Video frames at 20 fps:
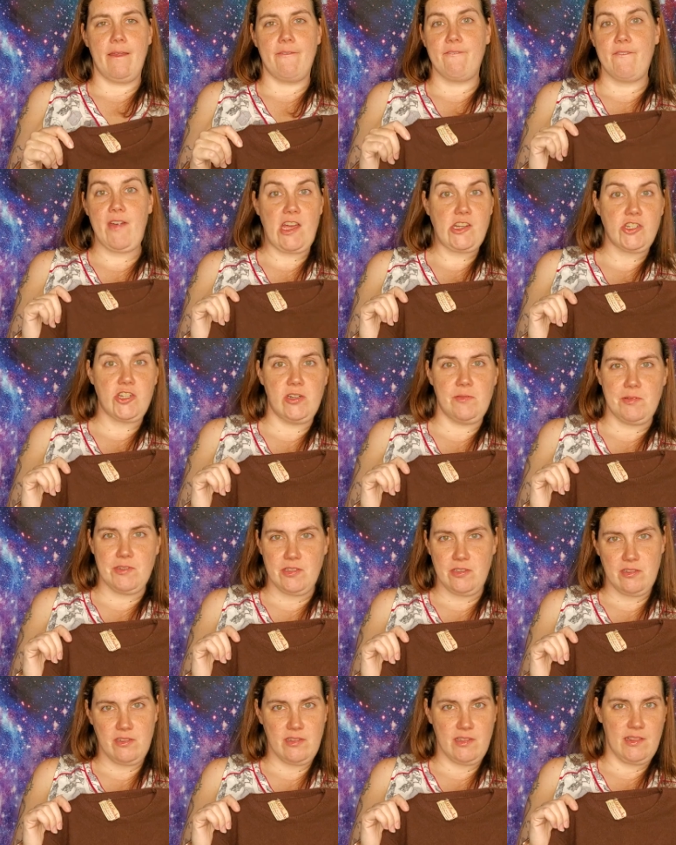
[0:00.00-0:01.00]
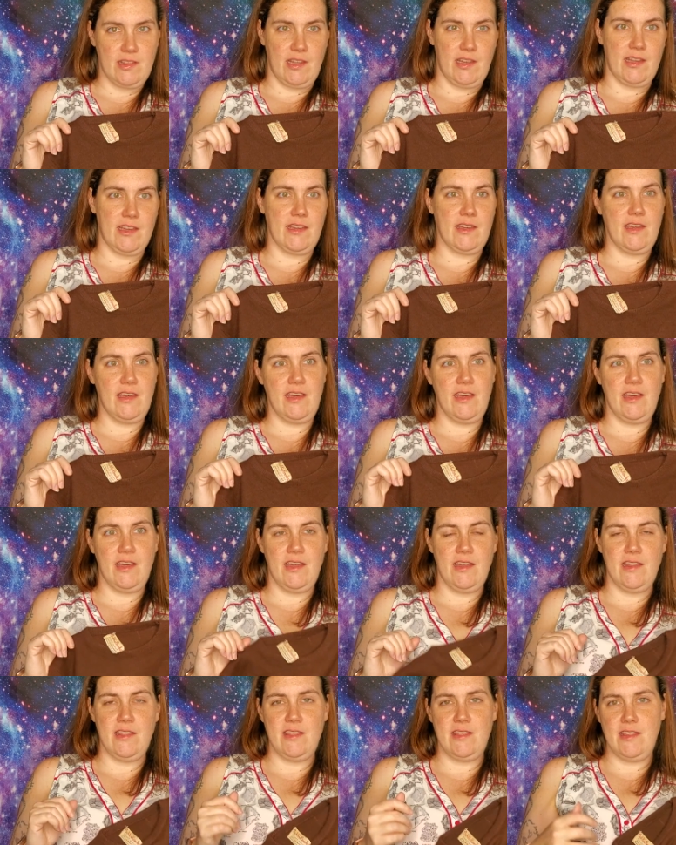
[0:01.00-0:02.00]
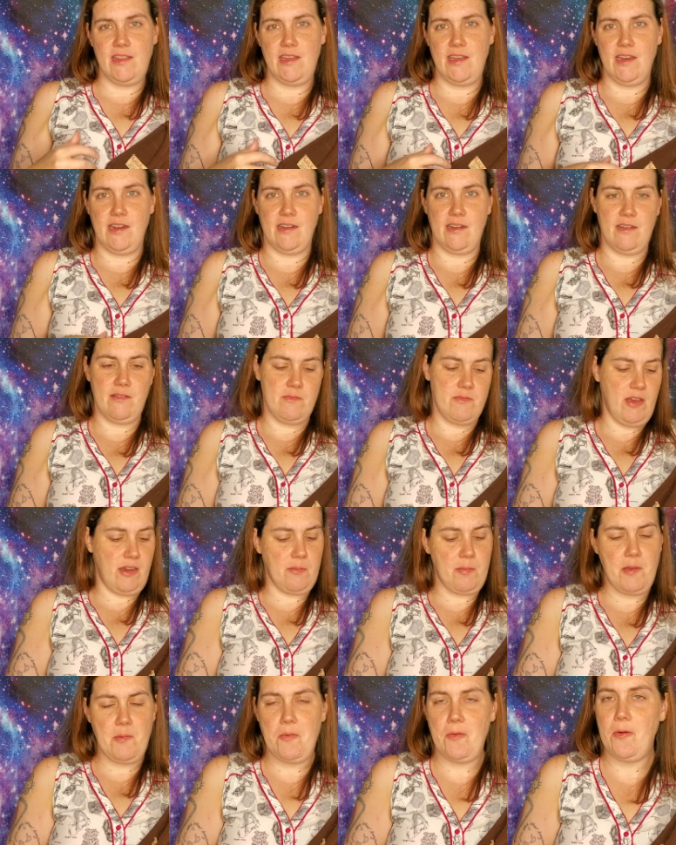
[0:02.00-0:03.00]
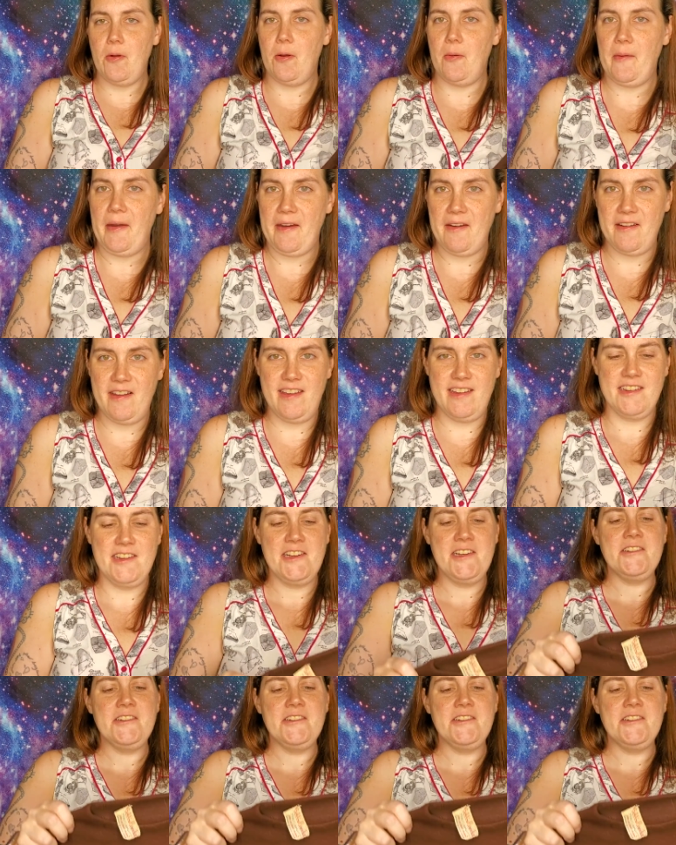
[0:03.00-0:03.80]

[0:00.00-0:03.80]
fashionable and like young young people were wearing it.